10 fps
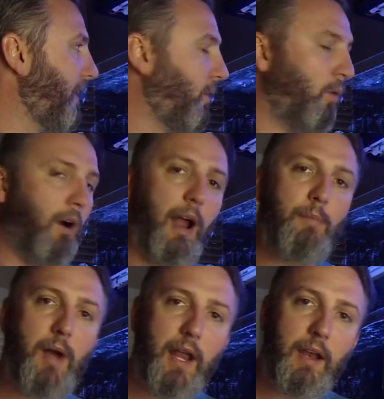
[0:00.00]
or I
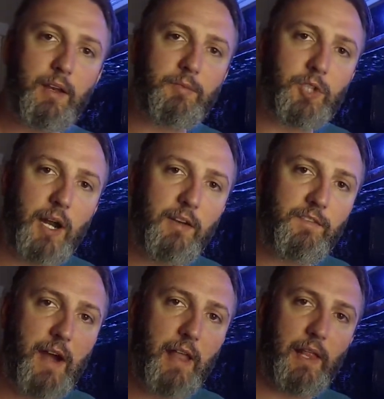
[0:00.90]
might end up trying to
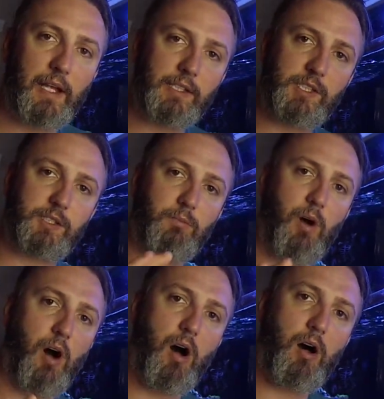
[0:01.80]
find like a
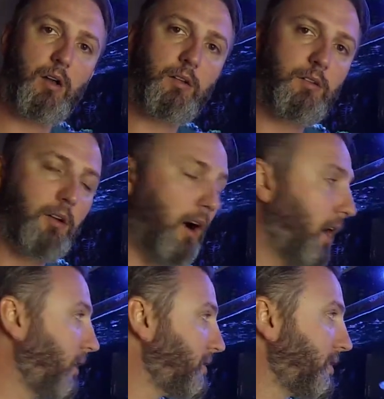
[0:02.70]
small
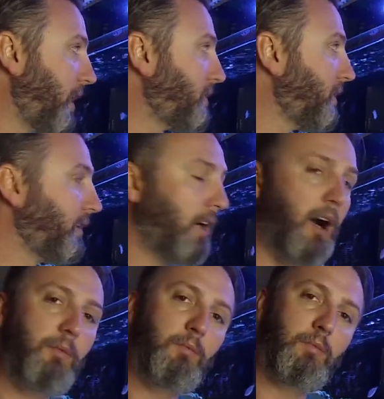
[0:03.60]
suction
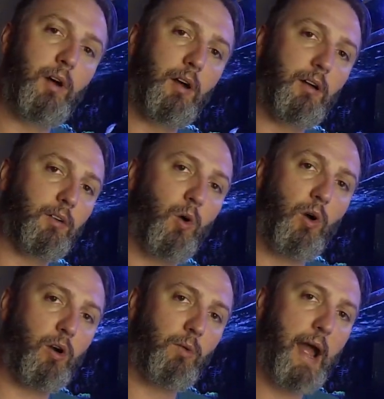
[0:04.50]
cup
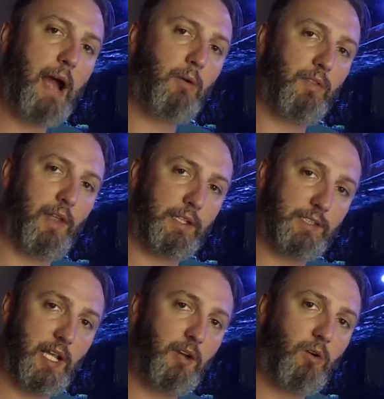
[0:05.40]
coral rack with like
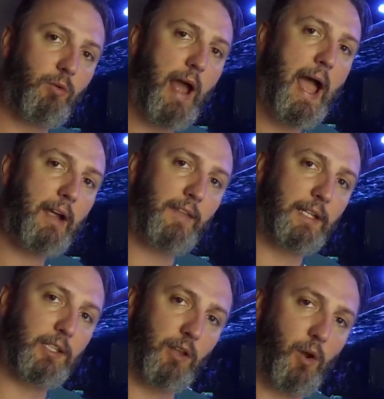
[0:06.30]
single rack
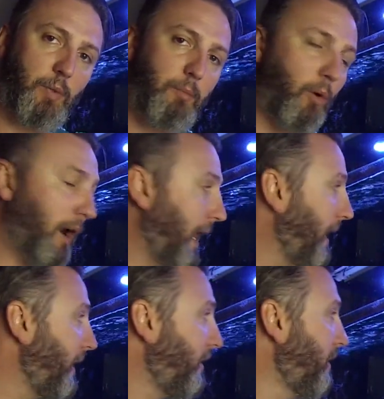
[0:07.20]
that's a little bit more hidden,